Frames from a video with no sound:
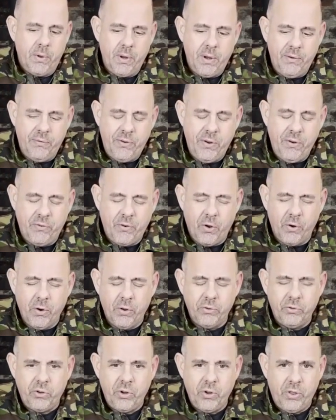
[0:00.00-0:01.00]
If you've gone
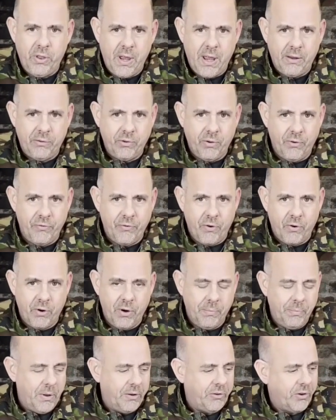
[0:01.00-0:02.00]
on to the Airsoft
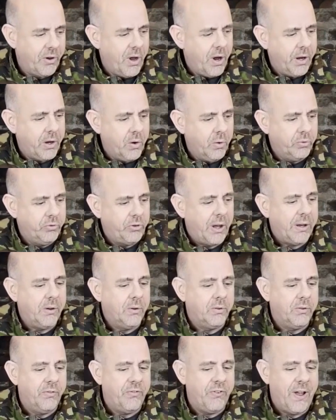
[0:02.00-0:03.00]
forum, there's a guy called
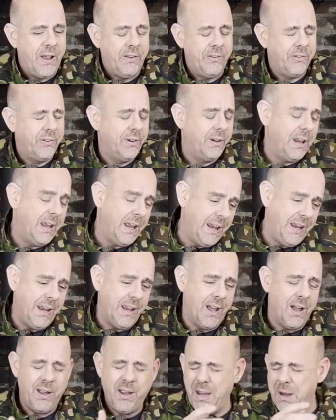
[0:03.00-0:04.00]
Daniel Defense, and
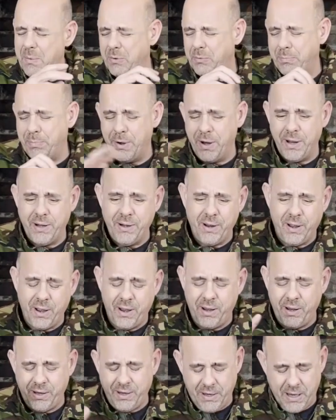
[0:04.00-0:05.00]
he was brilliant.
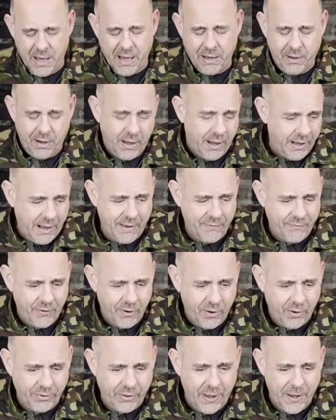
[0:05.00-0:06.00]
He had an advert
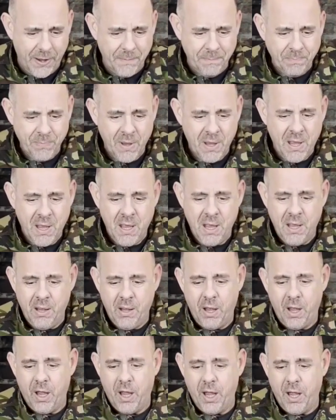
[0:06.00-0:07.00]
on there,
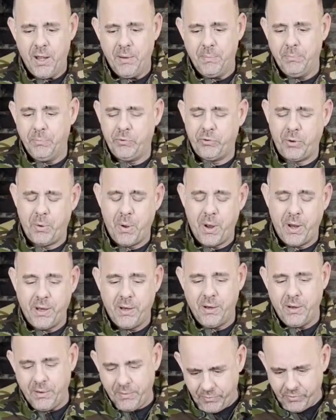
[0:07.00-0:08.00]
so I
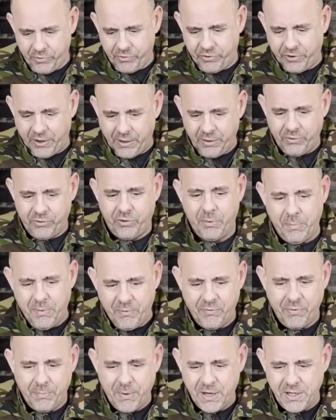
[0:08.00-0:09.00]
sent some
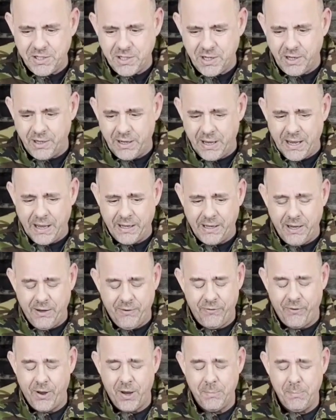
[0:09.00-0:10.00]
information, and he
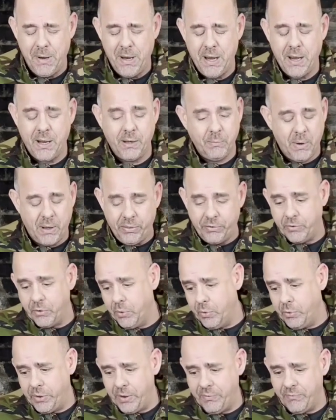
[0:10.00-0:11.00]
phoned me and went through
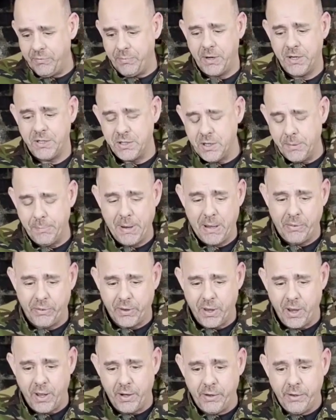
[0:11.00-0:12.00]
all the information about the
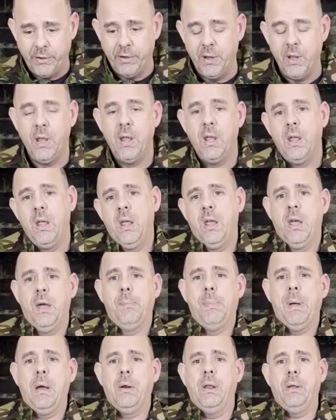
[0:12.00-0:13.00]
gun and
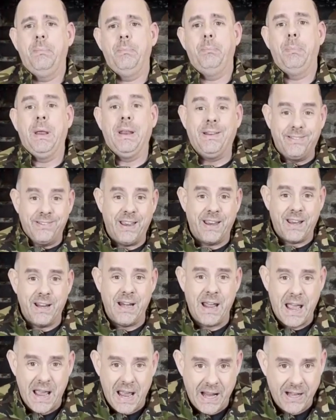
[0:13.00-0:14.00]
about it being
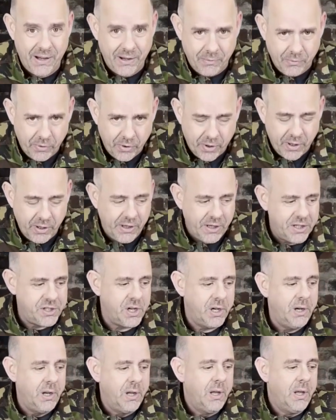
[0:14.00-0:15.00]
second-hand and the
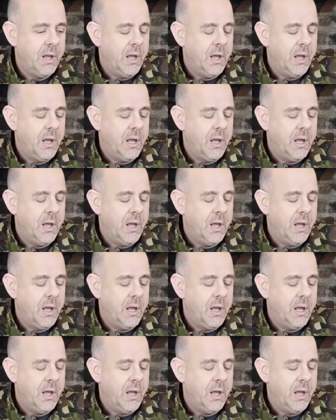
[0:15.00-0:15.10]
condition.